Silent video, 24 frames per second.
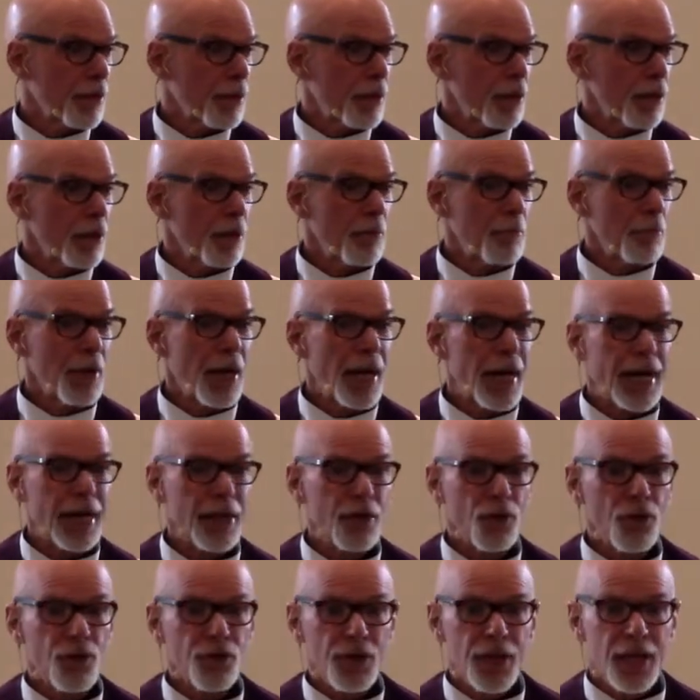a
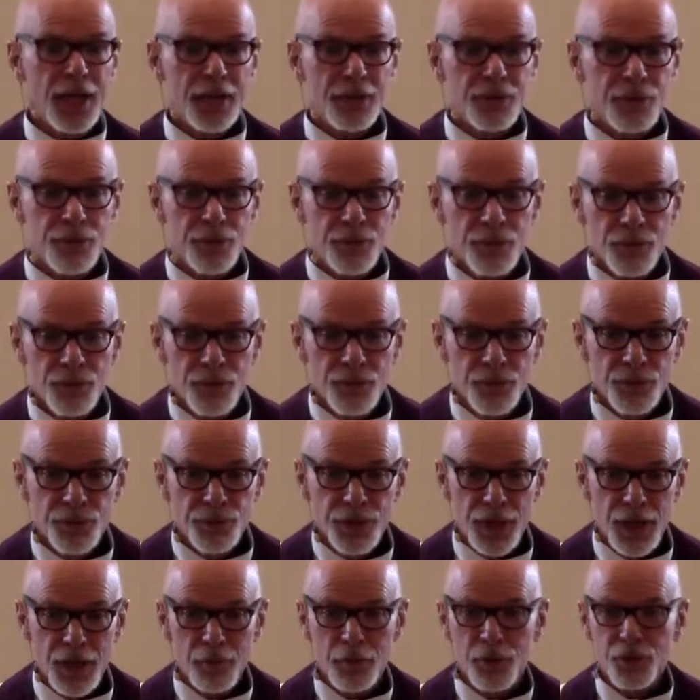model that
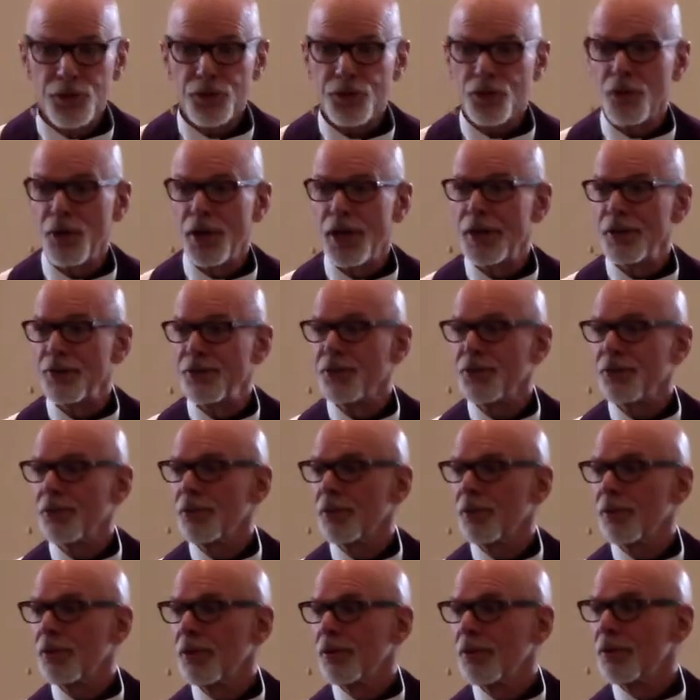demonstrates
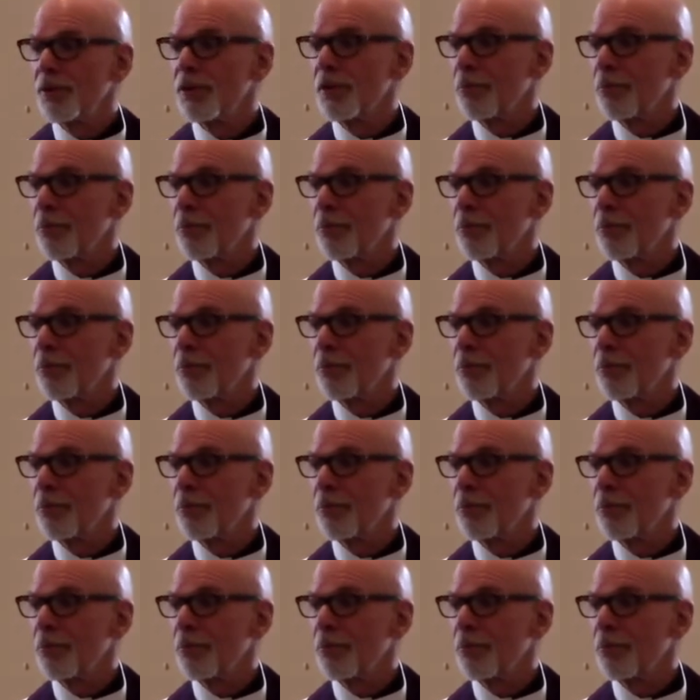the